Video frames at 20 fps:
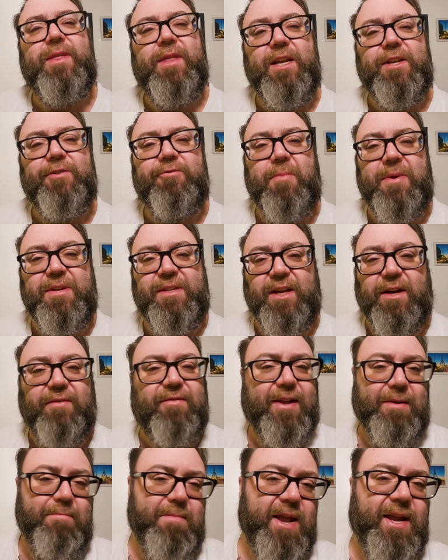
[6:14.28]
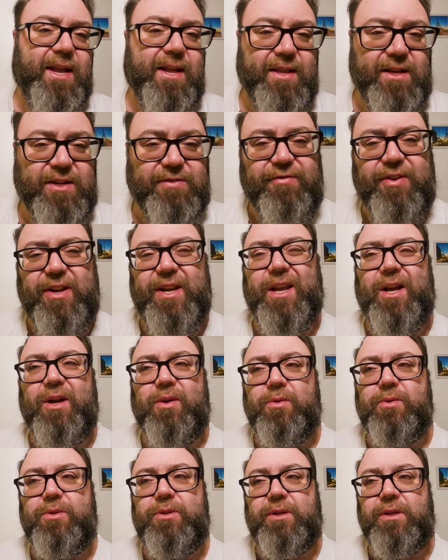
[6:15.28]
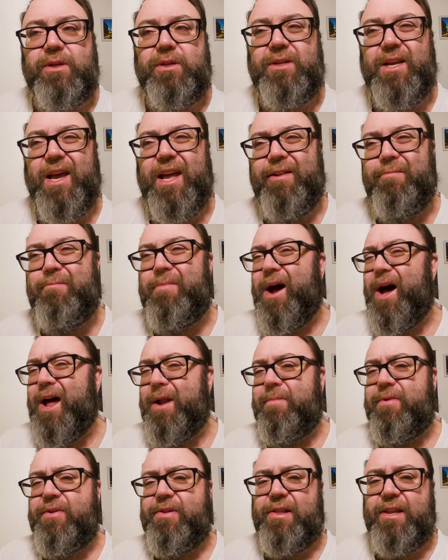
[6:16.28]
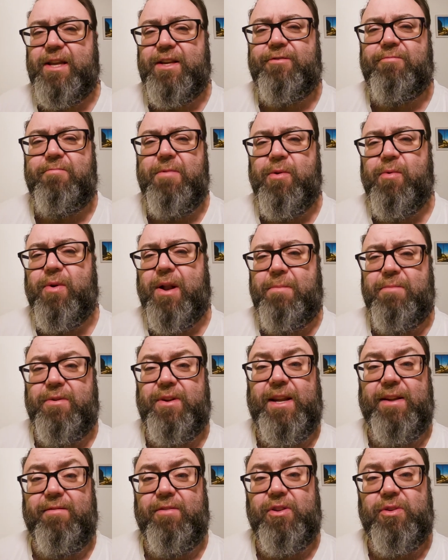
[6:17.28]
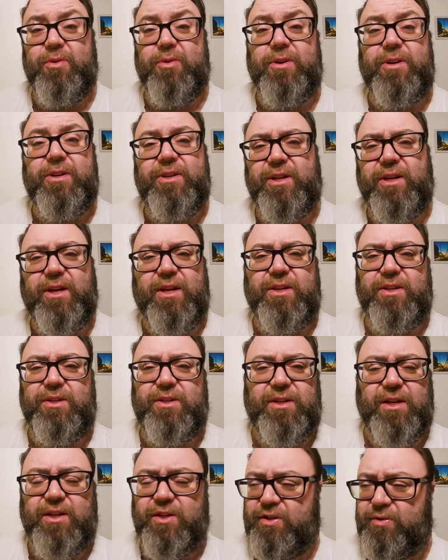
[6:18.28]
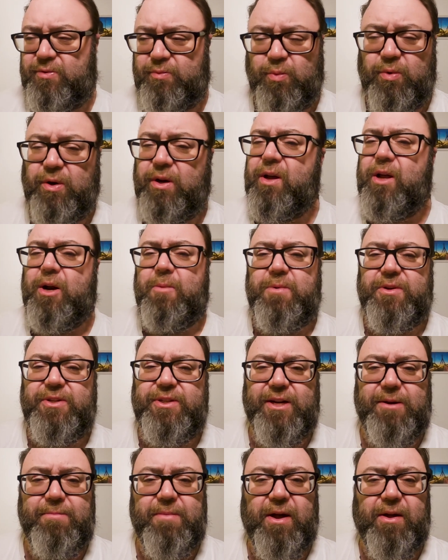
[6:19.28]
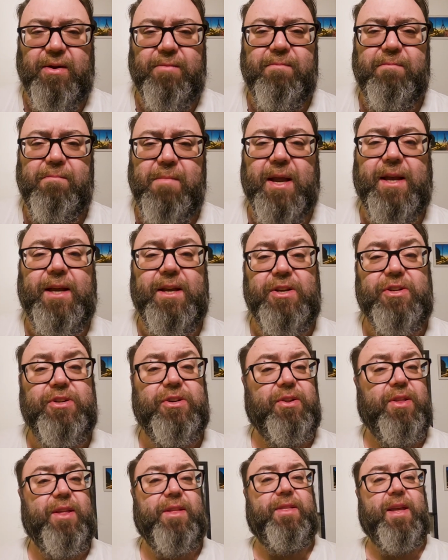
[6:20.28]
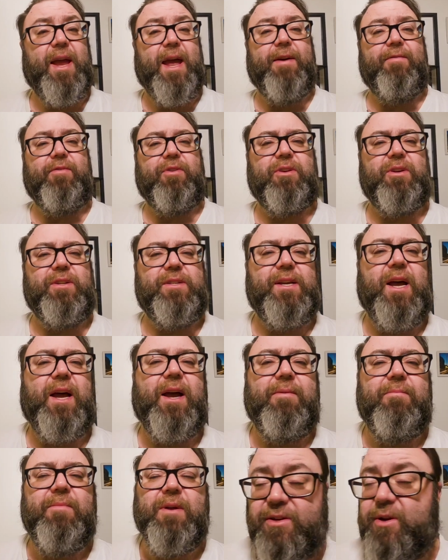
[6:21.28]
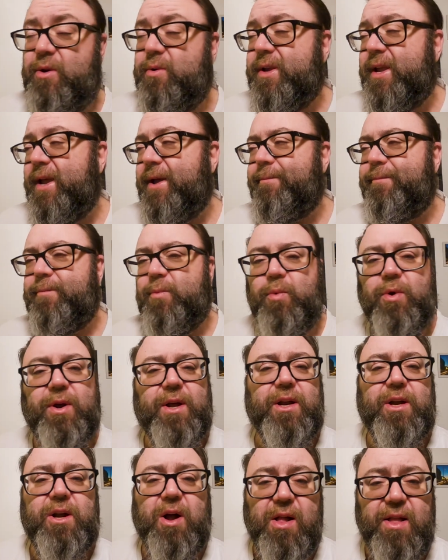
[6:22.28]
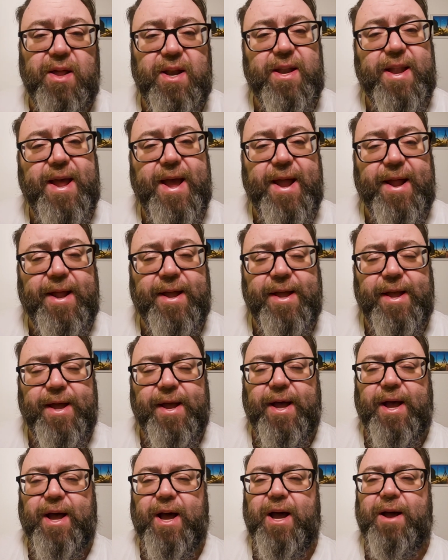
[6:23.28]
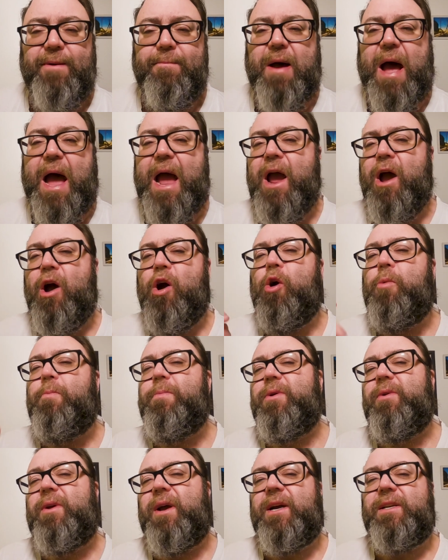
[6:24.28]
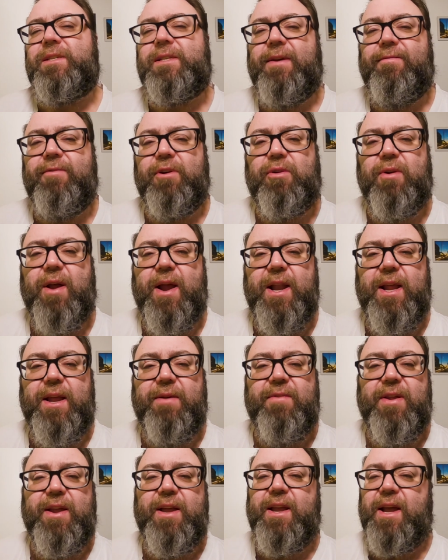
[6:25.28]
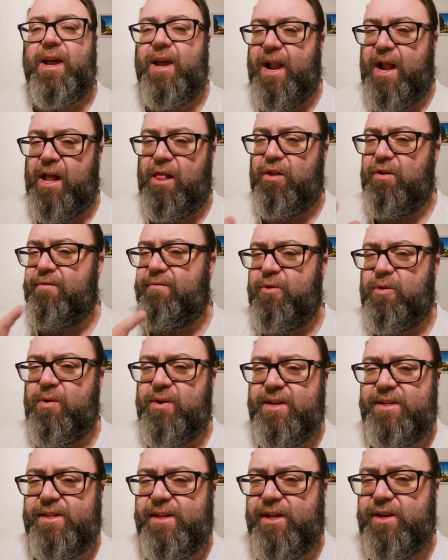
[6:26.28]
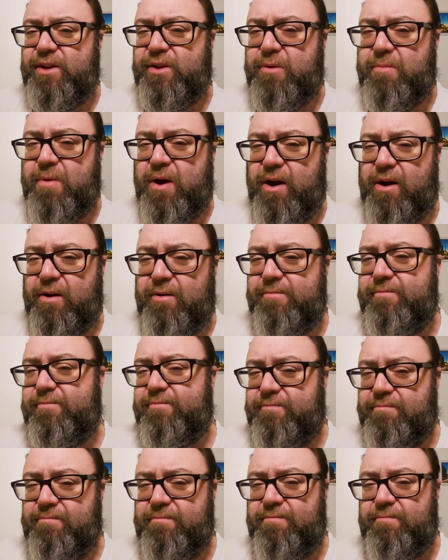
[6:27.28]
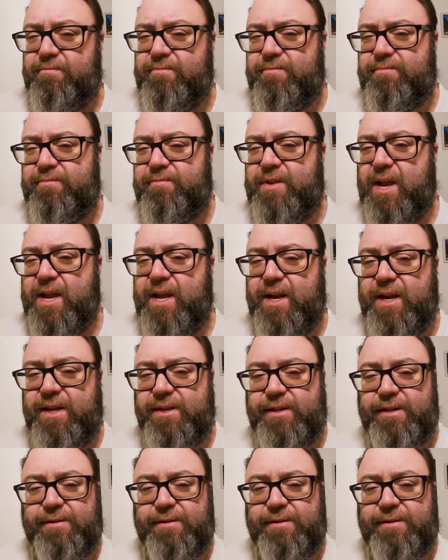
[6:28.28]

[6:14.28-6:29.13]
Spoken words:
doing things for myself, like making these videos, is kind of bottom of the list for me when I'm giving tours, because it's 100% about making sure that they have a good time. So yeah, we're going to call it a day. I hope you guys have a great evening, and I look forward to seeing you tomorrow. Take it